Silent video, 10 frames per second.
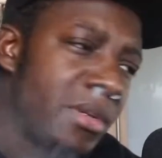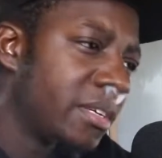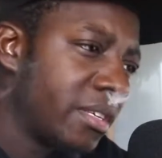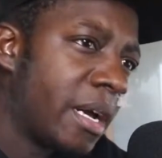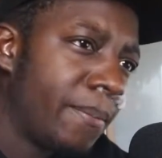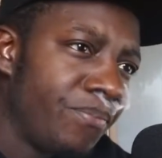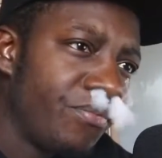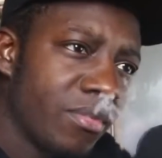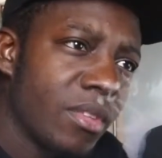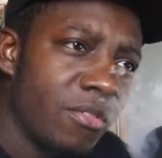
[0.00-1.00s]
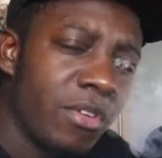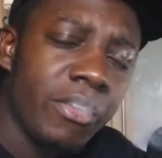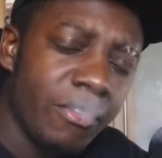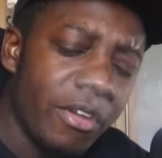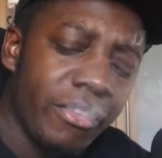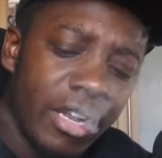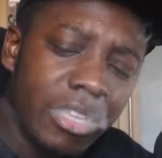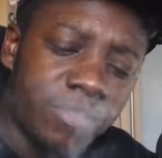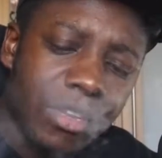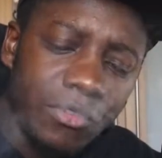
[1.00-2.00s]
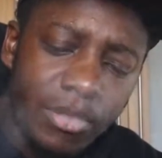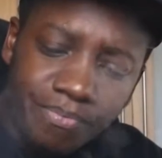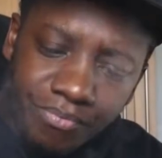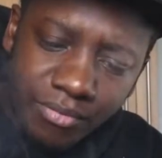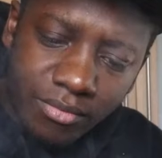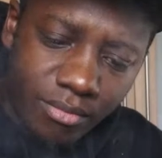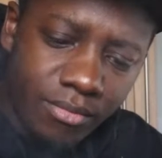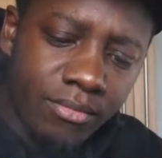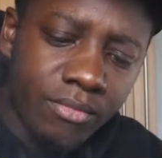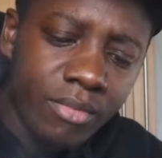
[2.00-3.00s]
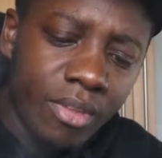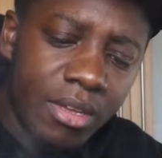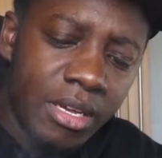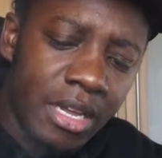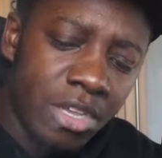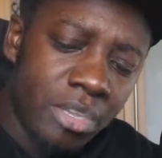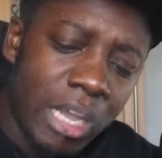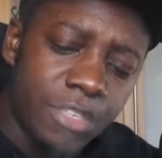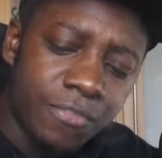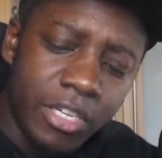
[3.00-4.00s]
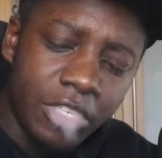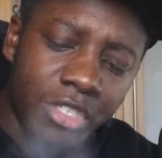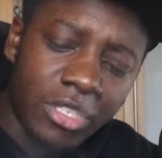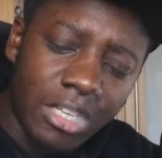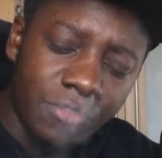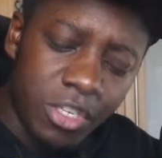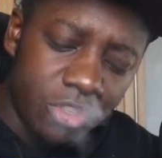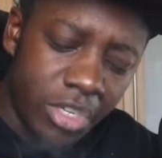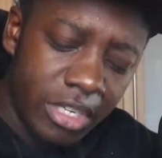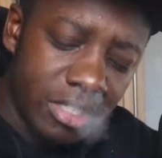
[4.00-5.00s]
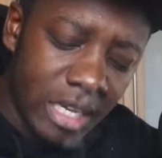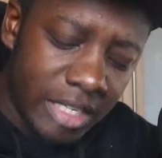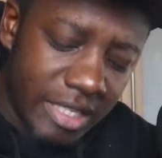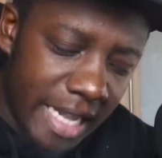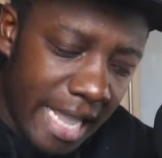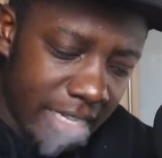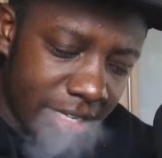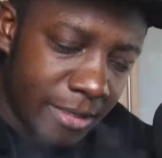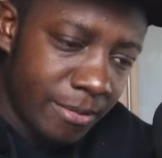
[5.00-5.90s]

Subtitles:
Yeah, very, very nice flavour. Yeah, nice finish on the inside. The deck,